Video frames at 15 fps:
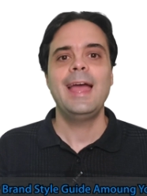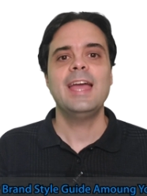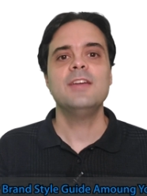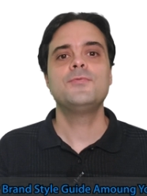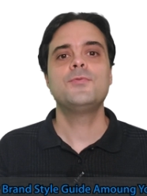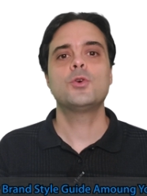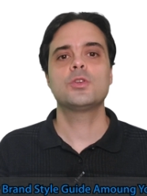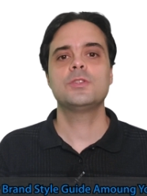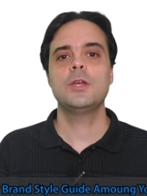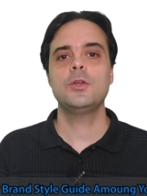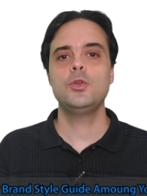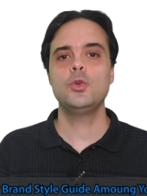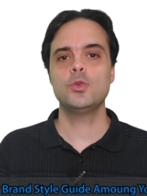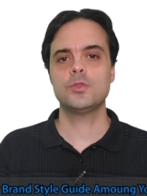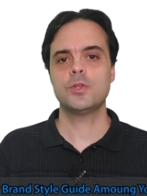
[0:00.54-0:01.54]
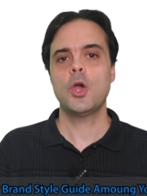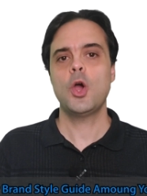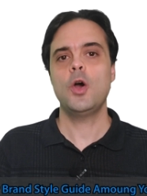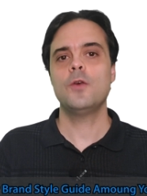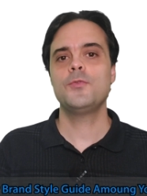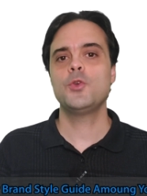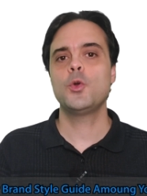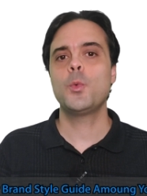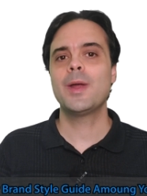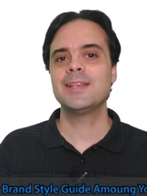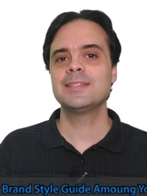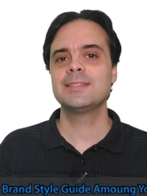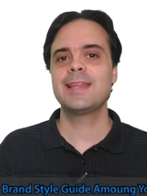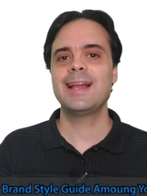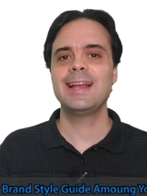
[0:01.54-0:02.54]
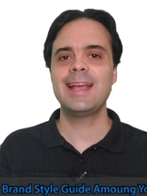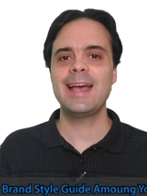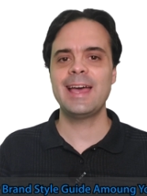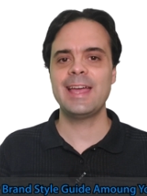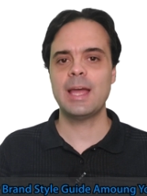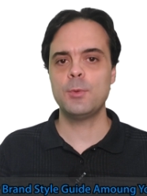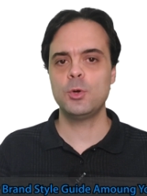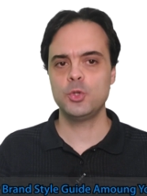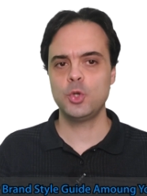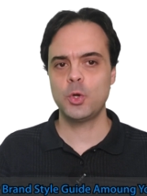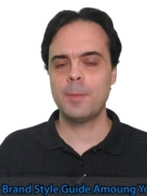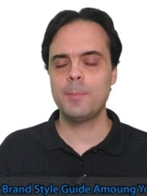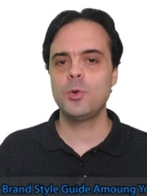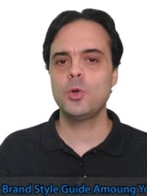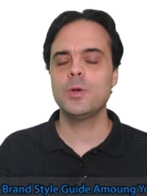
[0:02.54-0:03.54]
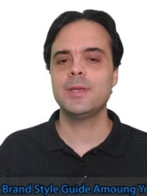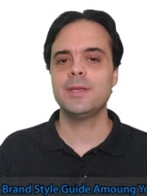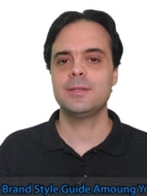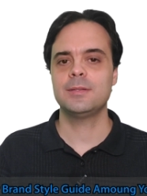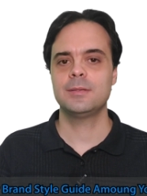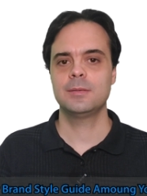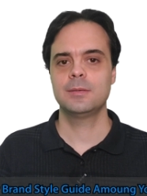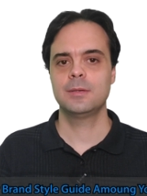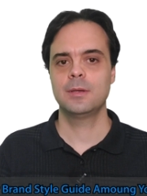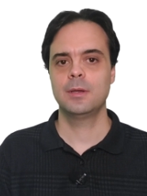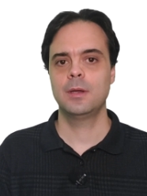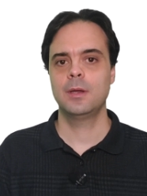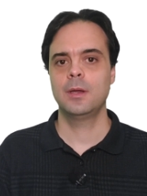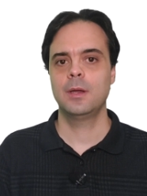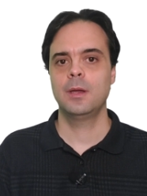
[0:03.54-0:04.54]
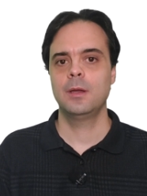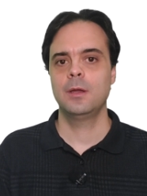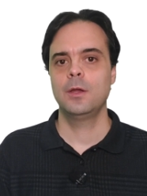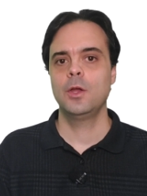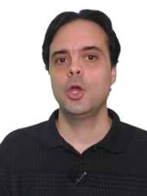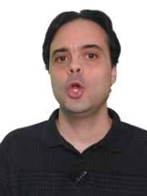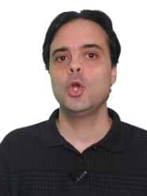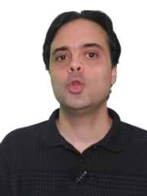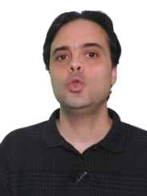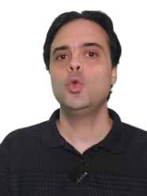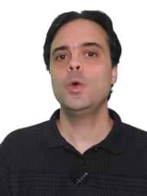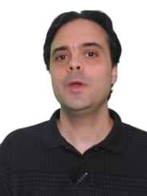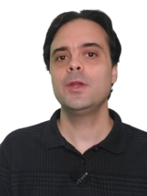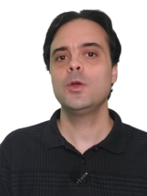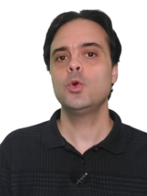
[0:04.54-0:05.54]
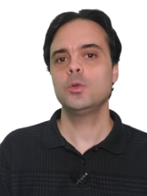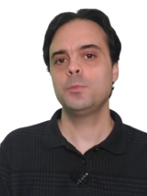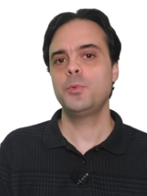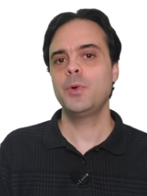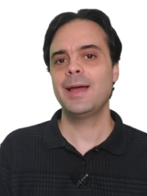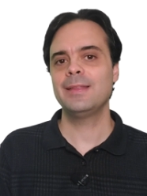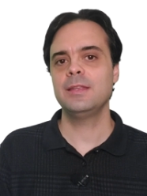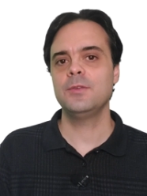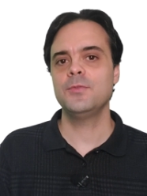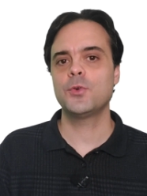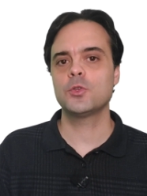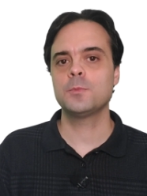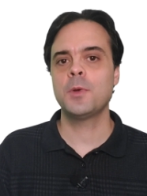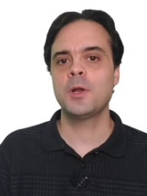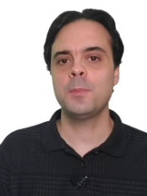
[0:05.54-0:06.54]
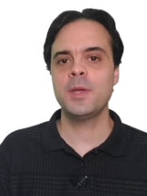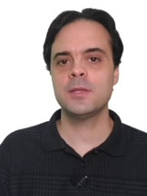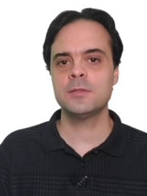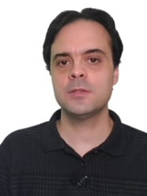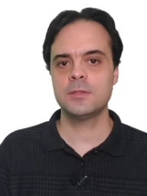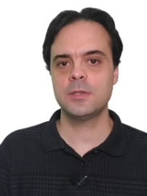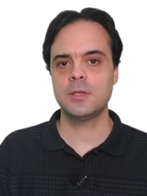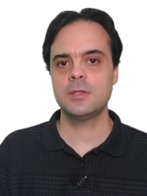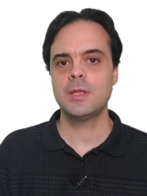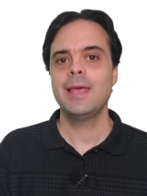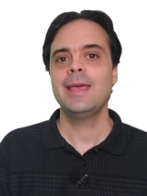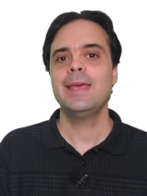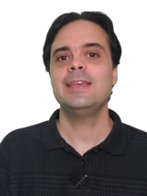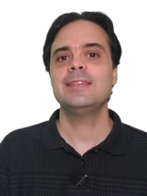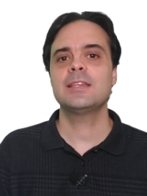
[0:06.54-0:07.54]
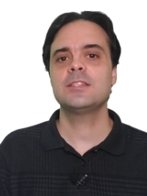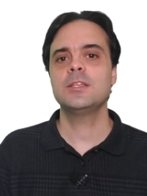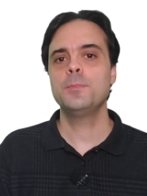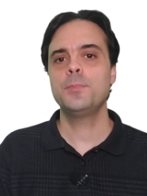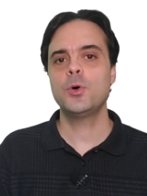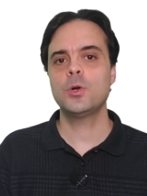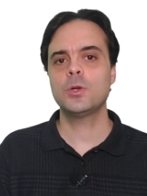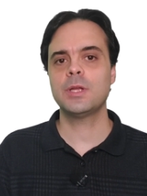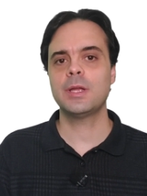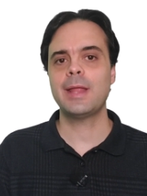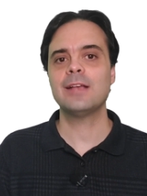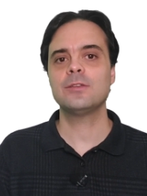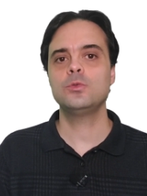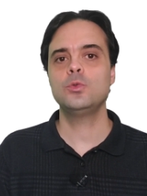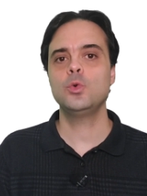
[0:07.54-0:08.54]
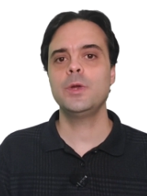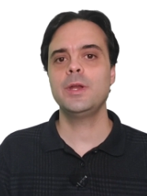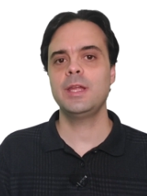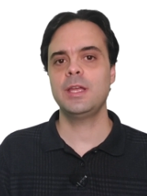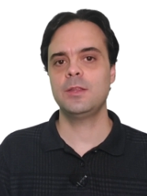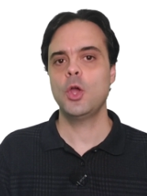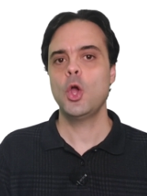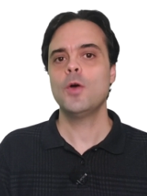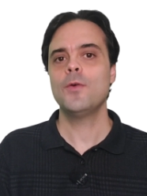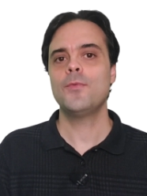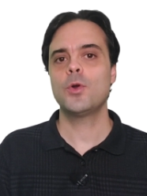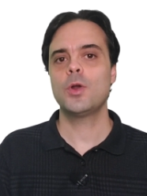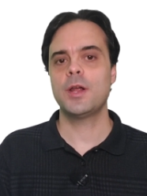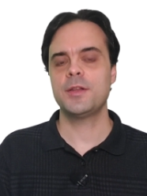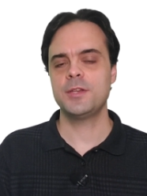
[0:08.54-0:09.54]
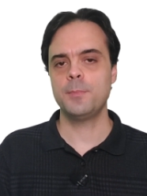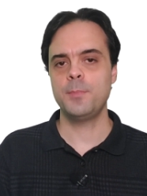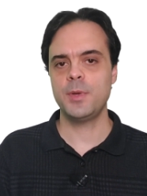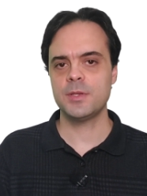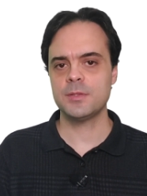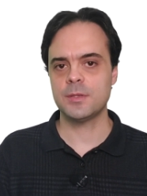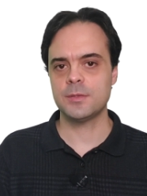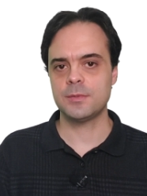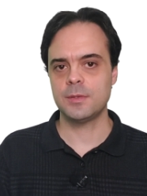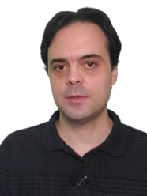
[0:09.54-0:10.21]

Enforce the use of your brand style guide among your employees. Doing good branding for small businesses is as important as doing it for larger businesses.